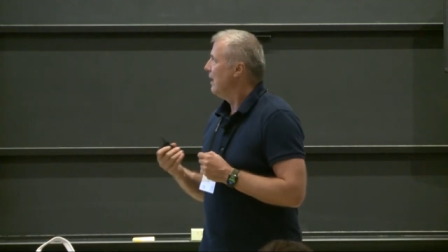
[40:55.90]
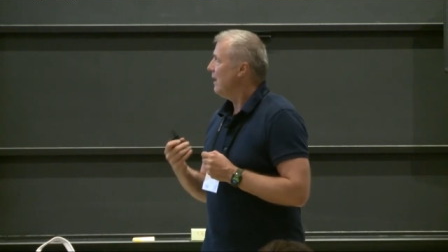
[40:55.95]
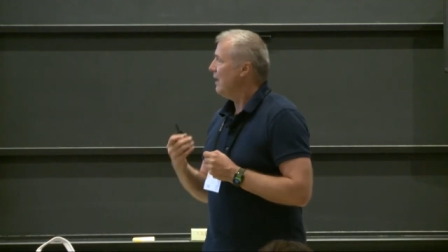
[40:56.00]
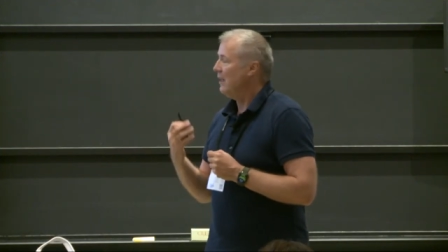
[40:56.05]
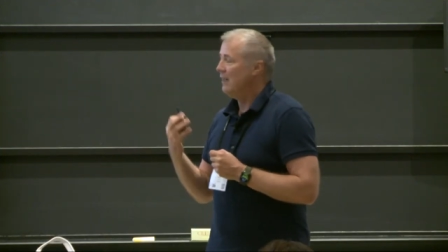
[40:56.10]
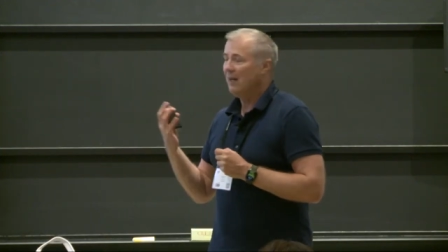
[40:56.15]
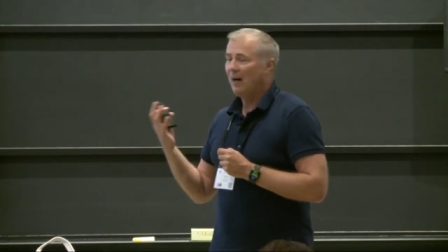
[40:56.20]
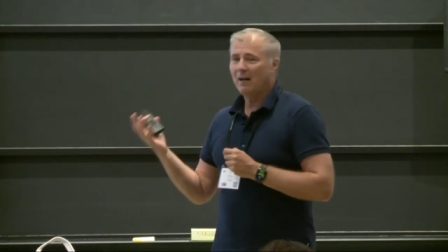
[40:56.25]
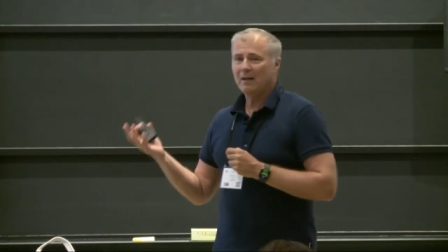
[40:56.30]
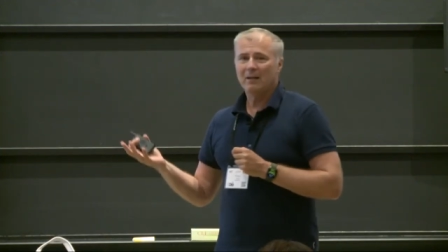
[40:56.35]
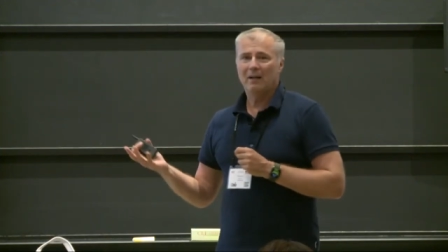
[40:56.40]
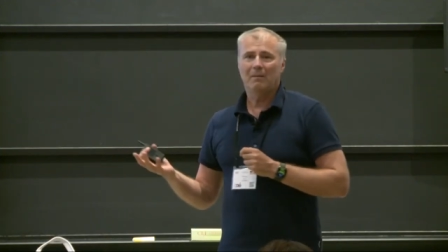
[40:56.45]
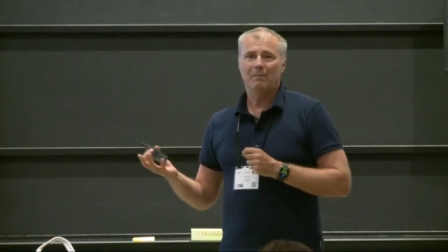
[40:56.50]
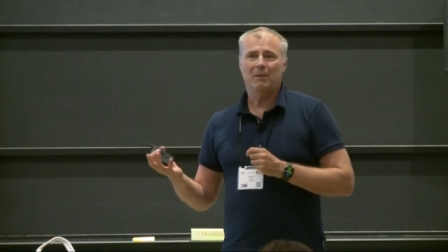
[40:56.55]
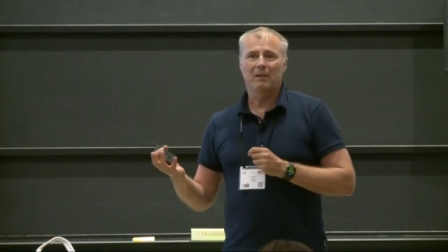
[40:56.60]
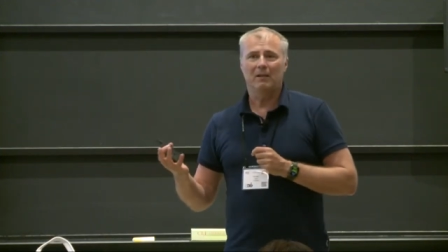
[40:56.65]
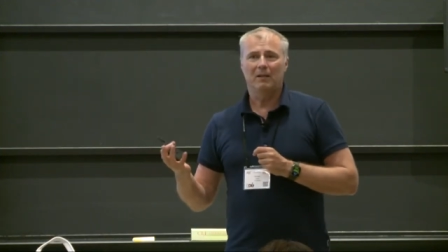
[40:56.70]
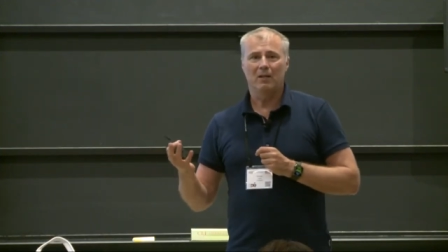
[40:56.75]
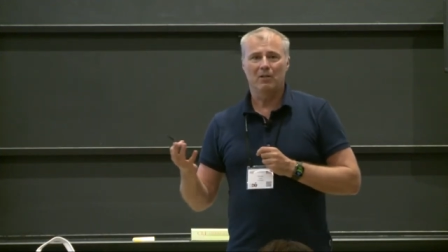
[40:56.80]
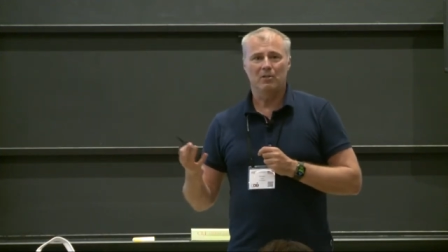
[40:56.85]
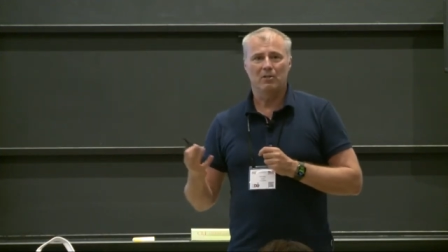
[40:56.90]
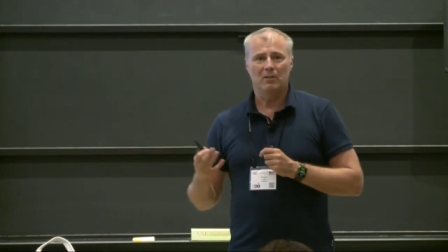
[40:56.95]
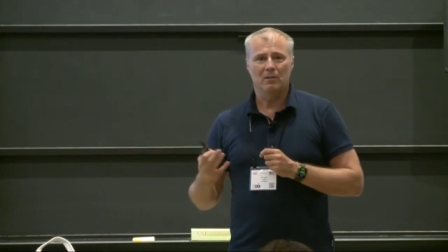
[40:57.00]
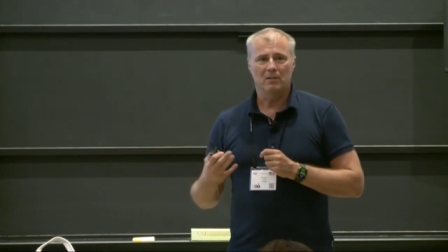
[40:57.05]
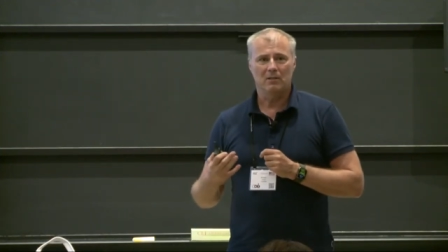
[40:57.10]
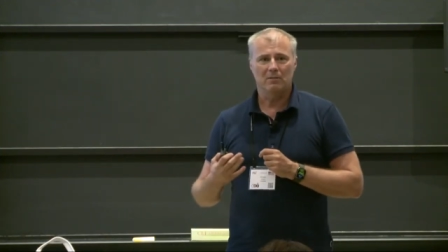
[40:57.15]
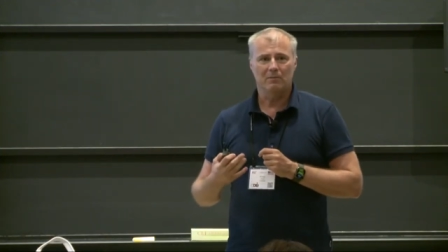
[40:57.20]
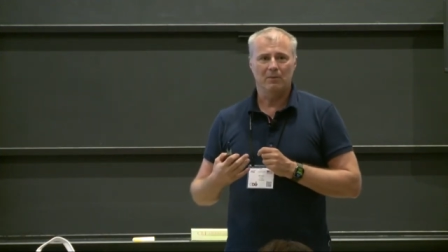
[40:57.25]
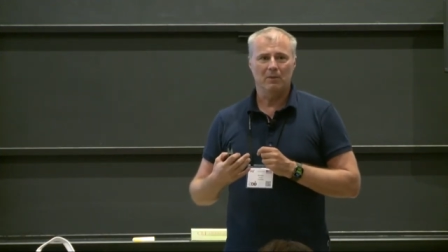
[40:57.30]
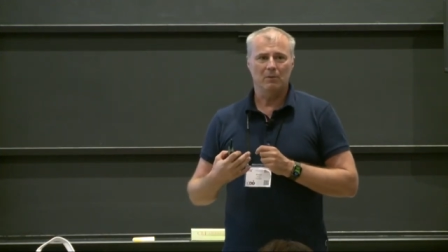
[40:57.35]
In other
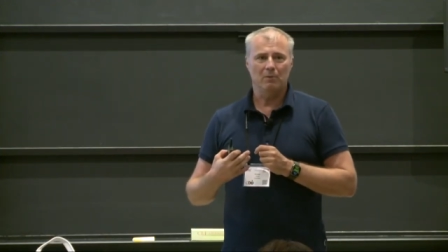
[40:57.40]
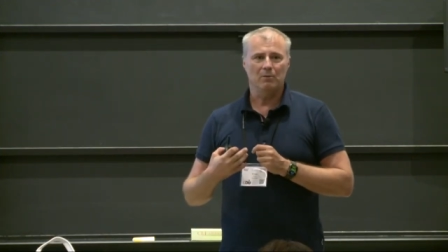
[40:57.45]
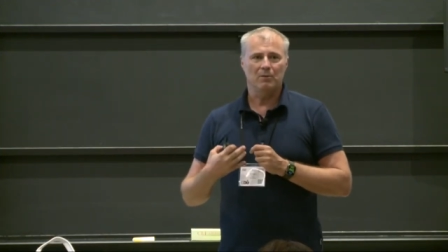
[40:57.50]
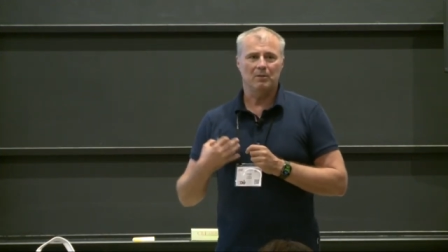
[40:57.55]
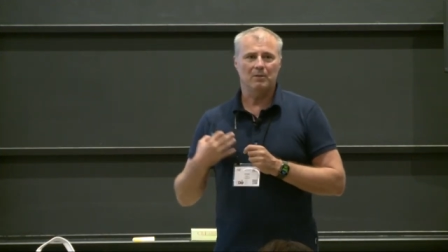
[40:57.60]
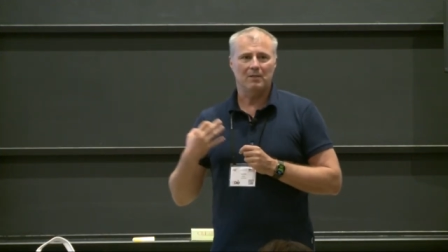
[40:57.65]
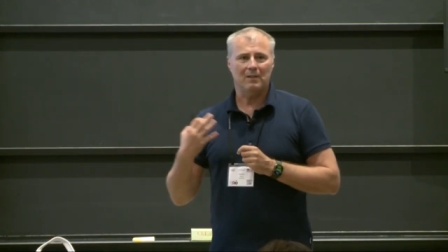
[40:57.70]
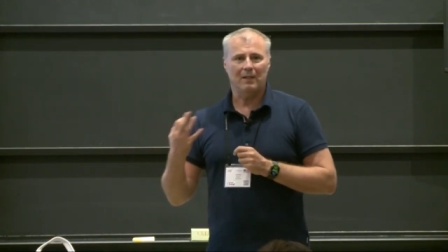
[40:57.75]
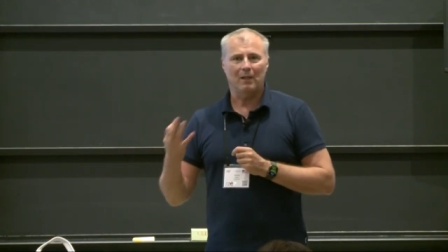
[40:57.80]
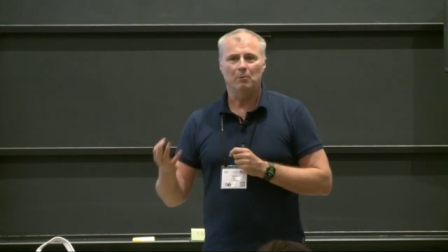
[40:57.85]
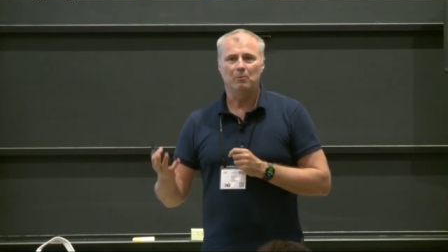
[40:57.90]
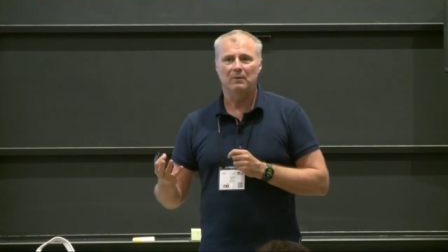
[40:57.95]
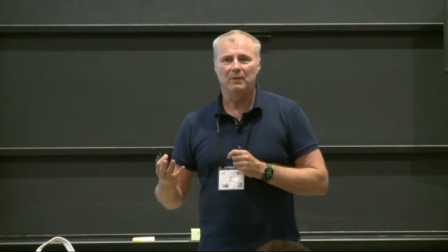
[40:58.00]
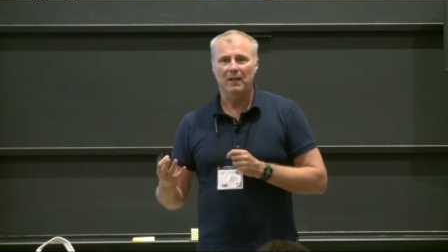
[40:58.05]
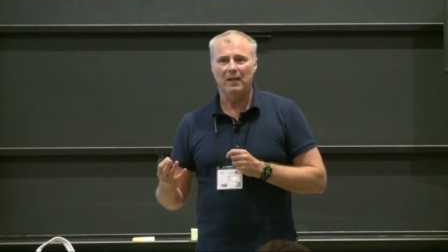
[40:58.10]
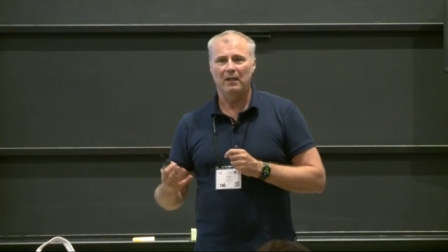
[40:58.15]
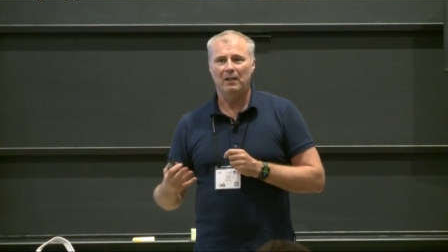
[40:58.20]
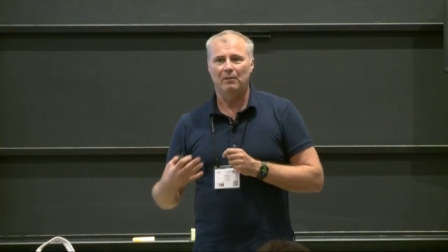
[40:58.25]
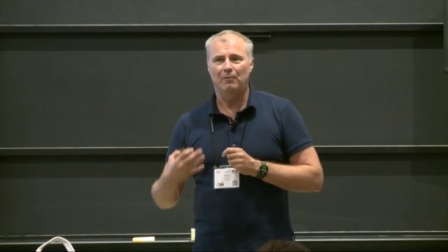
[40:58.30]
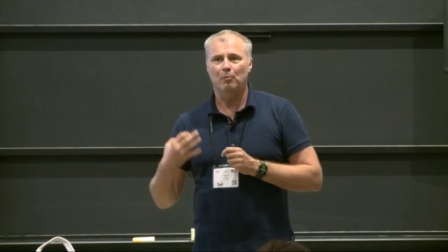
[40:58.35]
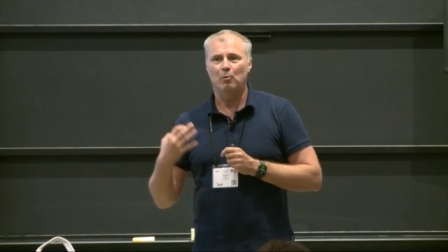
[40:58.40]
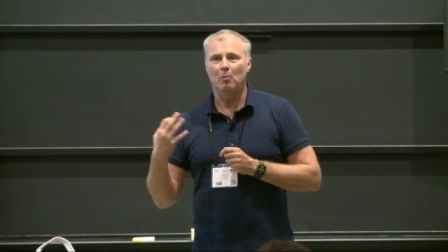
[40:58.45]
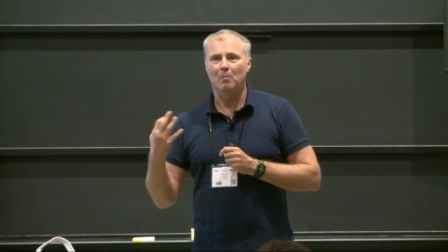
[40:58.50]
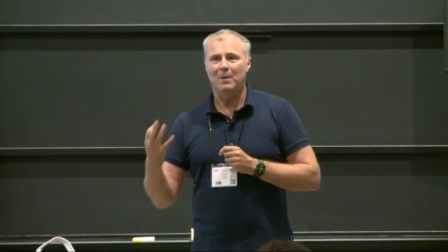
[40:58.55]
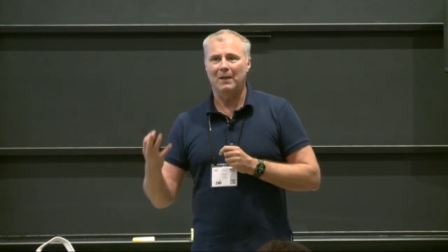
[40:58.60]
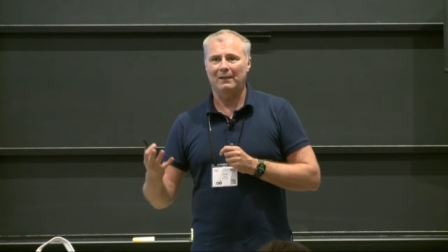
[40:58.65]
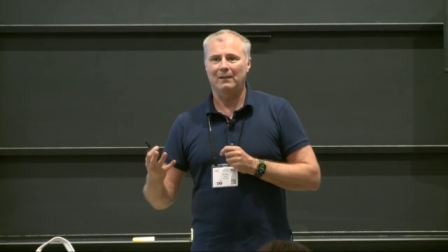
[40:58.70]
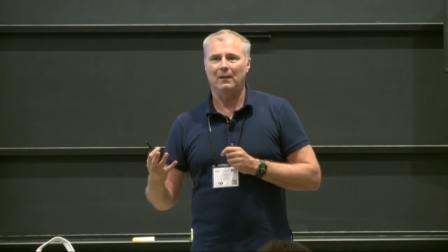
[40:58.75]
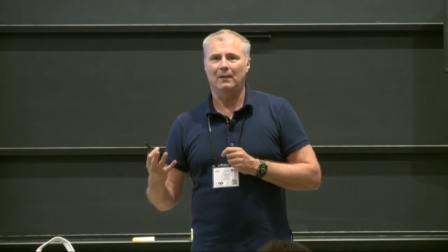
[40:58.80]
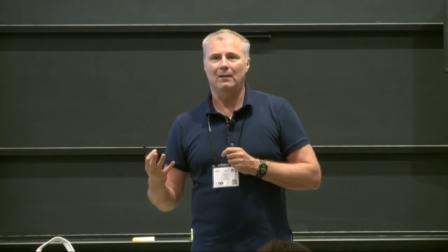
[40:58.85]
applications, we use cloud-native
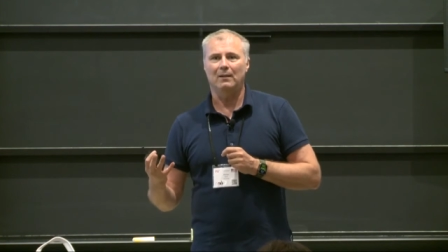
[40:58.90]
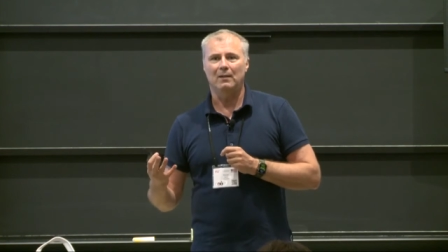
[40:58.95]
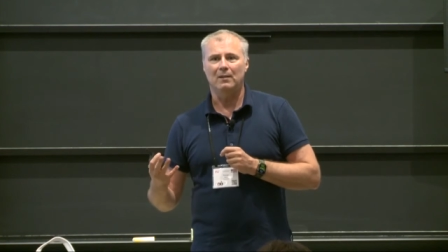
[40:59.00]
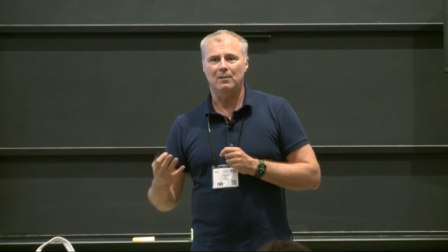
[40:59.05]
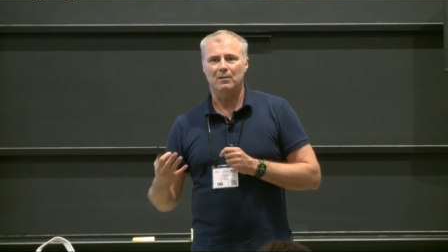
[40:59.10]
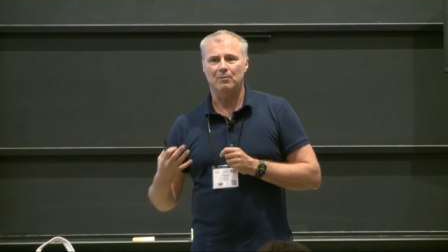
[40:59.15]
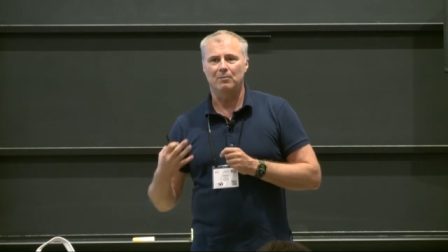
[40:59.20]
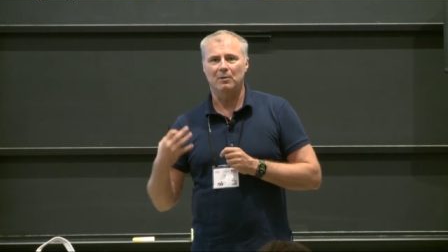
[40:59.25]
Kubernetes,